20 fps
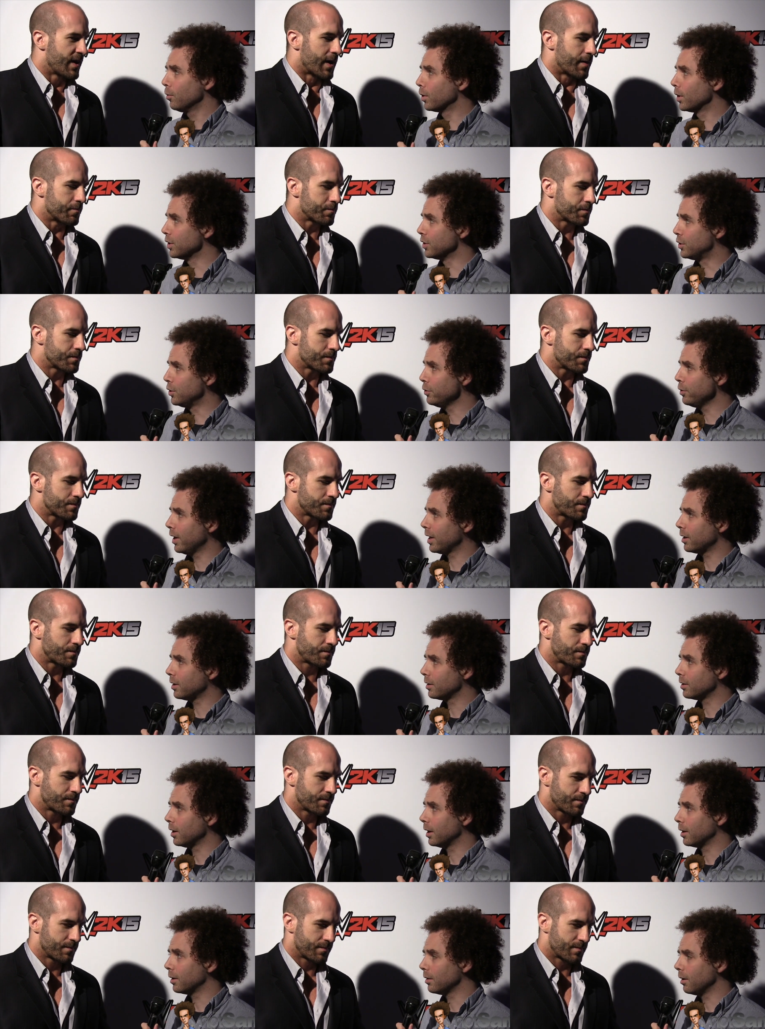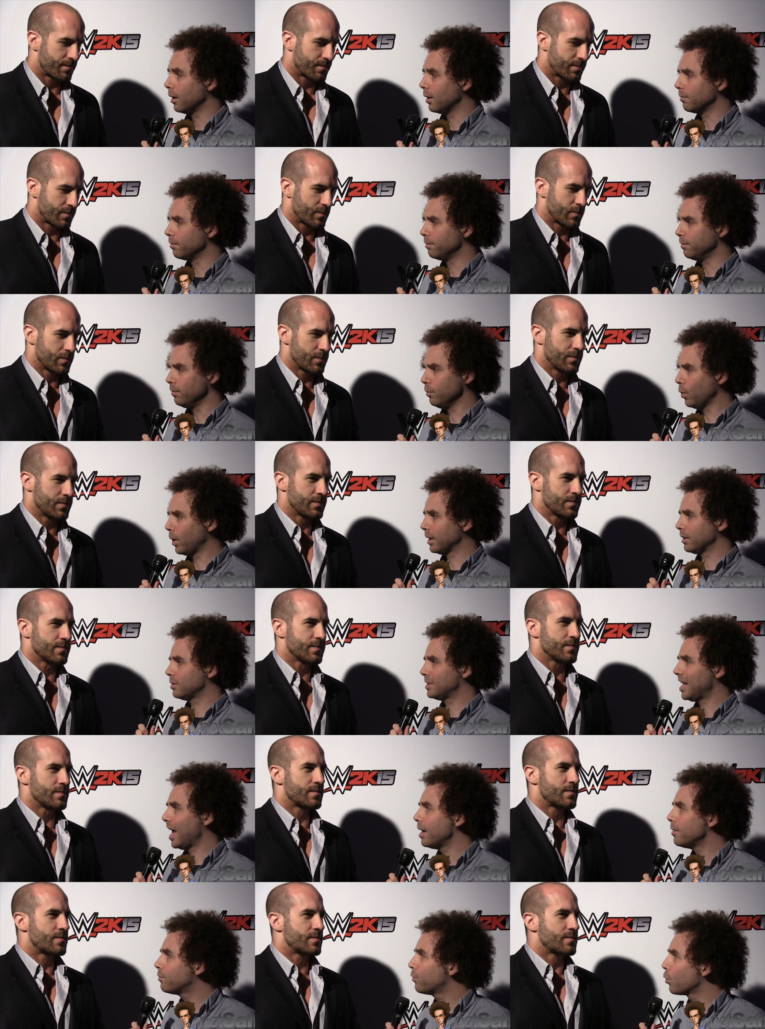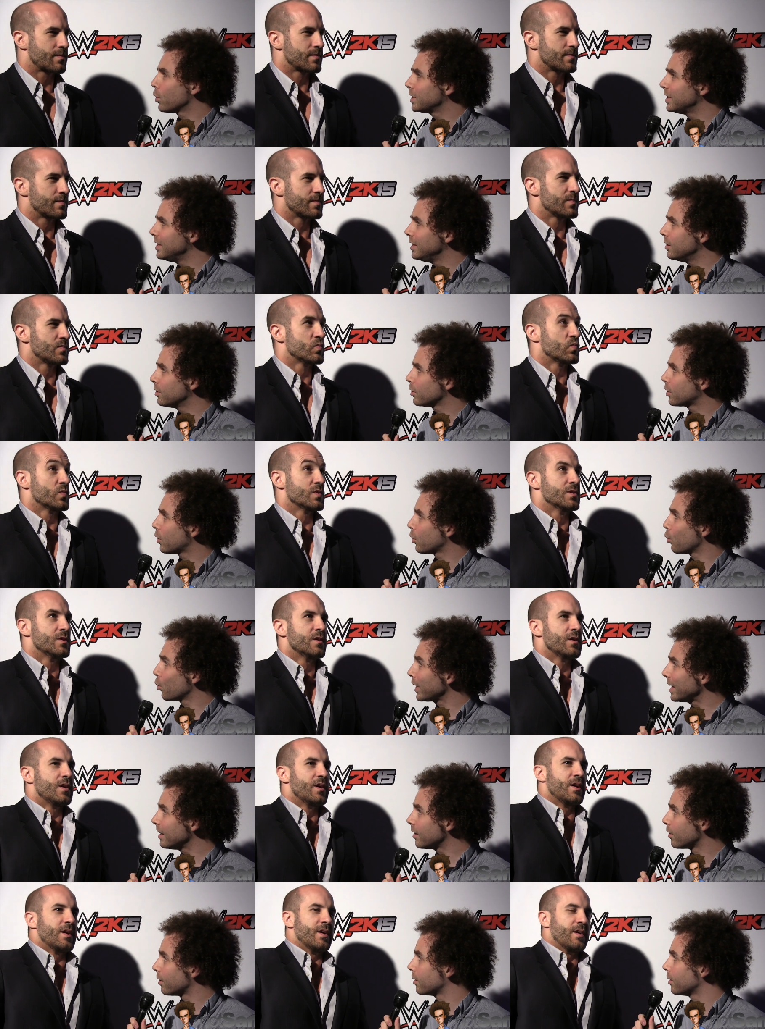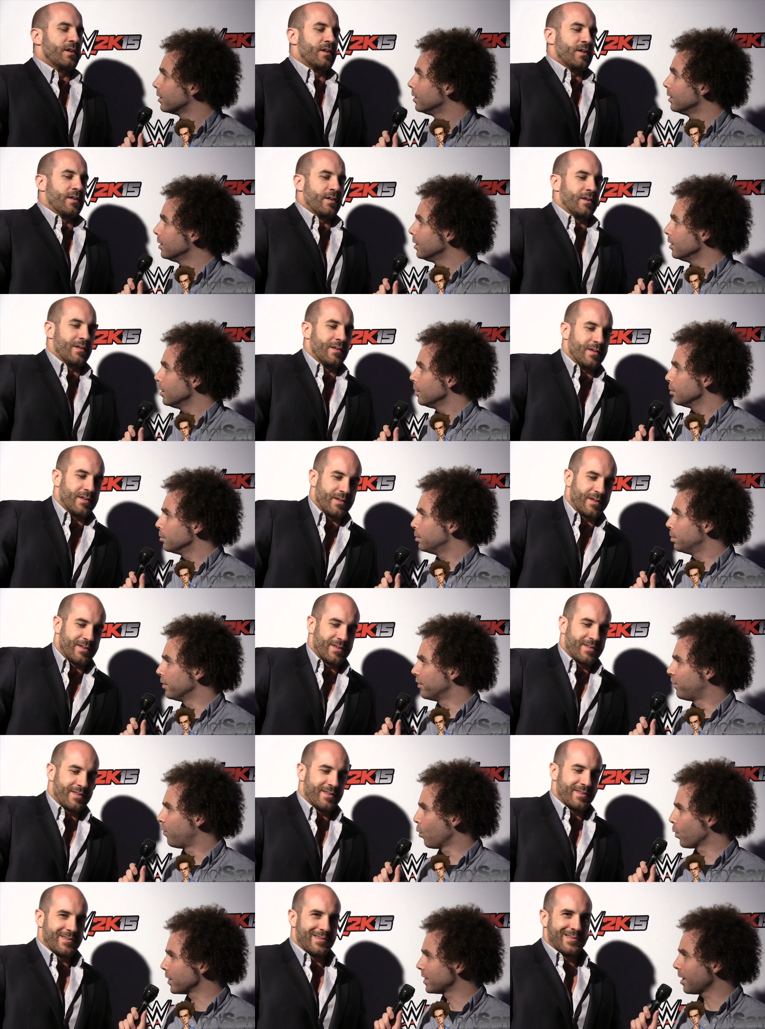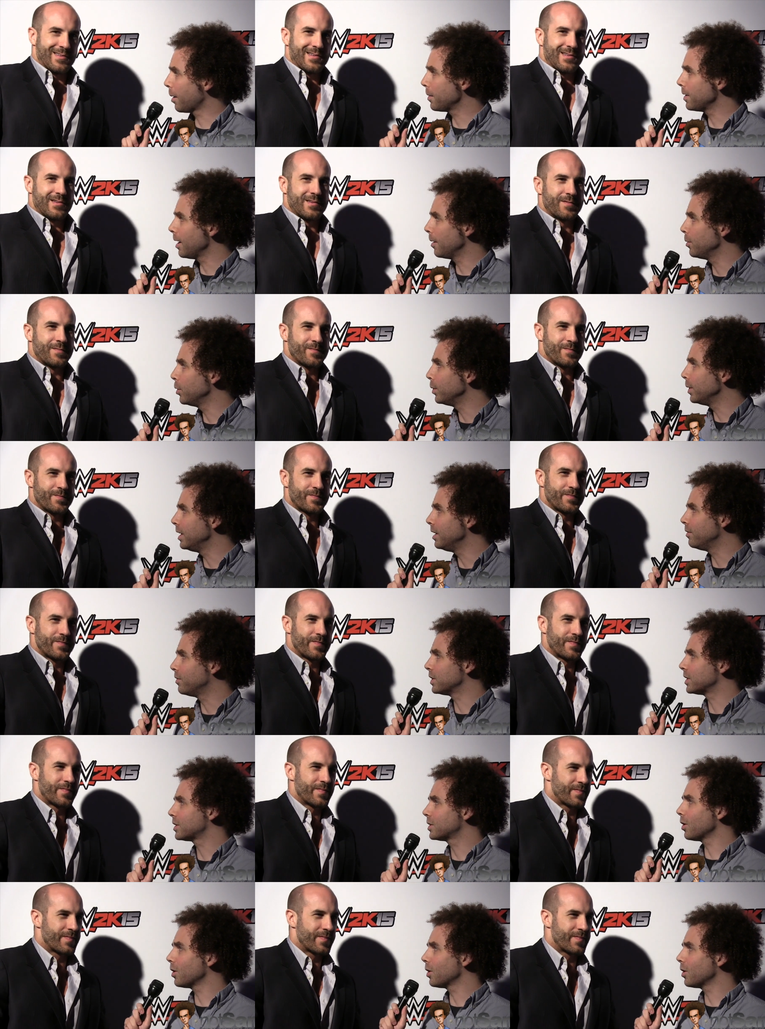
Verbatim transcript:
Speaker 1: whereas you had a what, 10, 14-year career before WWE even